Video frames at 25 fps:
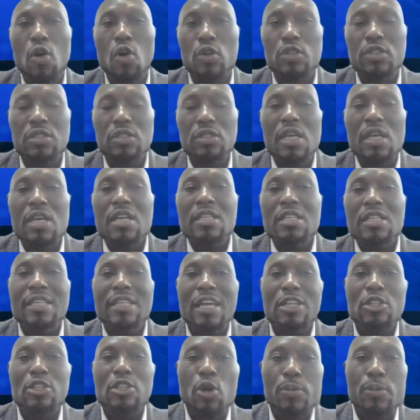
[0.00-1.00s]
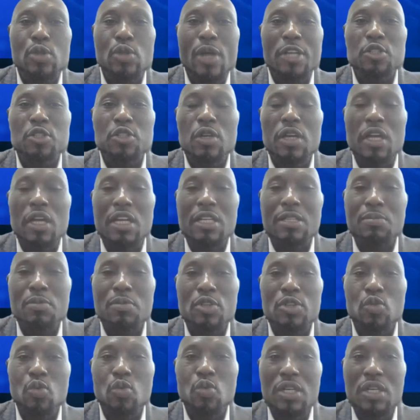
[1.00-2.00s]
court set up to advocate
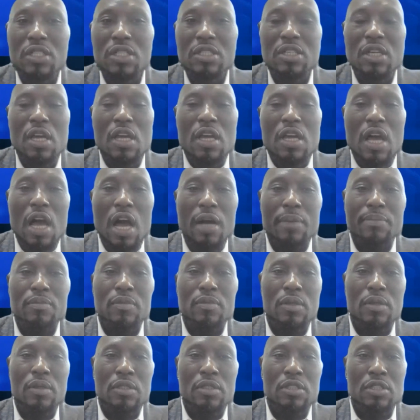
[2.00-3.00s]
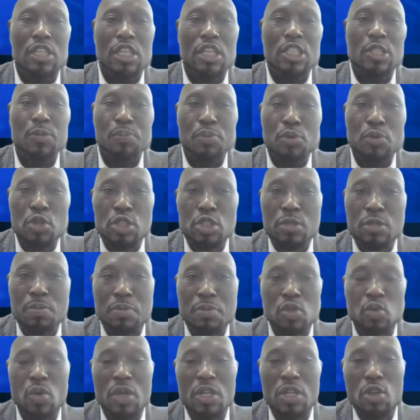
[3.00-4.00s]
between disputes
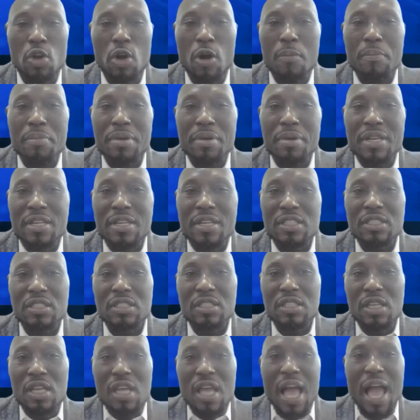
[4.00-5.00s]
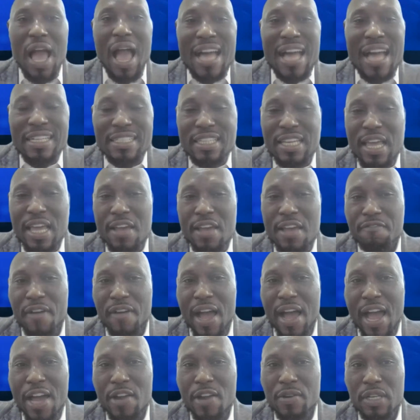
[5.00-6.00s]
between companies and the
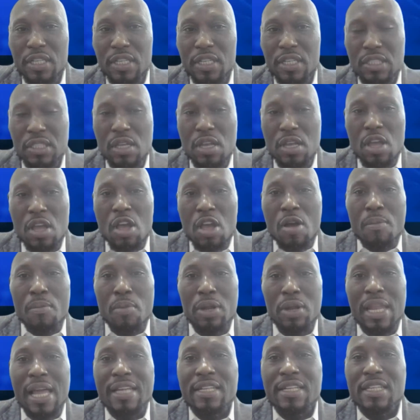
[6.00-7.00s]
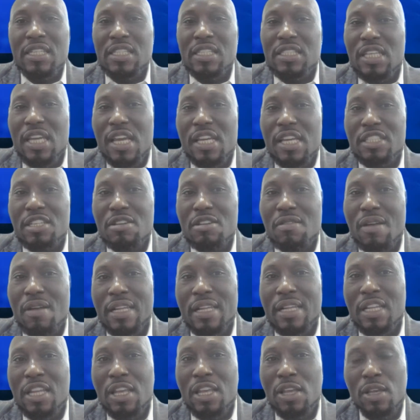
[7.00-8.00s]
FIRS. But like the TAT
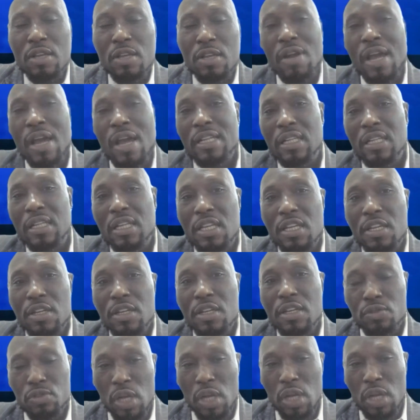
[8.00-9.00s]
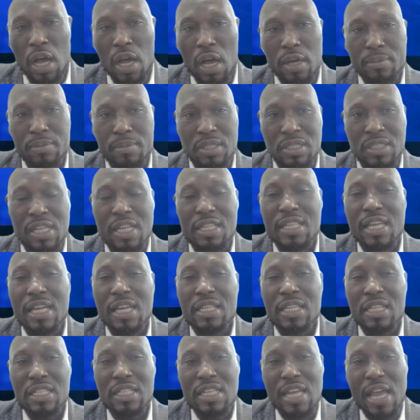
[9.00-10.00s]
rightly
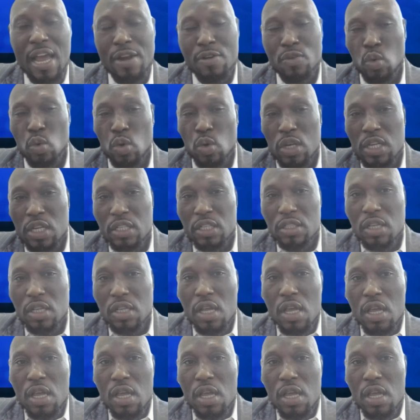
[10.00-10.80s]
stated in their ruling,